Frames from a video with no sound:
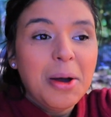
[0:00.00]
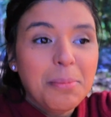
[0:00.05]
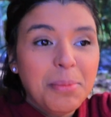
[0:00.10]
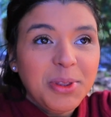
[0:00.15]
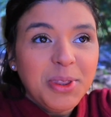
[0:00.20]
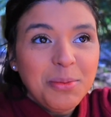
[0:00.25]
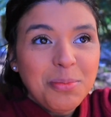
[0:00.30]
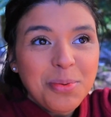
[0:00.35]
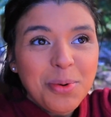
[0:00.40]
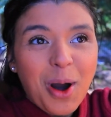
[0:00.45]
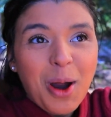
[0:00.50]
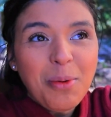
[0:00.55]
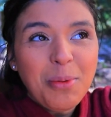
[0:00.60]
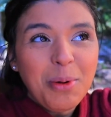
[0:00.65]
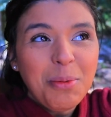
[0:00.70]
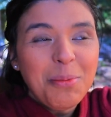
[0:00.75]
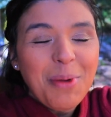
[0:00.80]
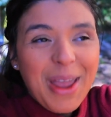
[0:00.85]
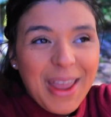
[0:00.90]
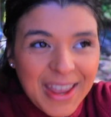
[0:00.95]
But the
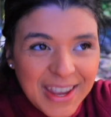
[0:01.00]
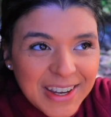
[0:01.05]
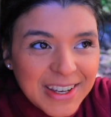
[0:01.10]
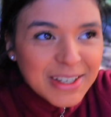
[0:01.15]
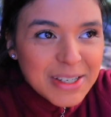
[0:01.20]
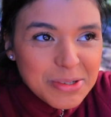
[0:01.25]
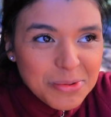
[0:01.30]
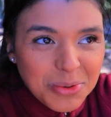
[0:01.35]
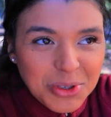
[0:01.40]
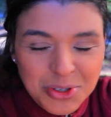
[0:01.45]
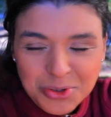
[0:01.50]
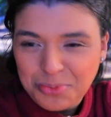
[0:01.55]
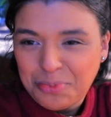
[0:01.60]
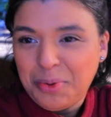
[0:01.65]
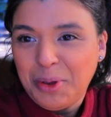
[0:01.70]
problem is, which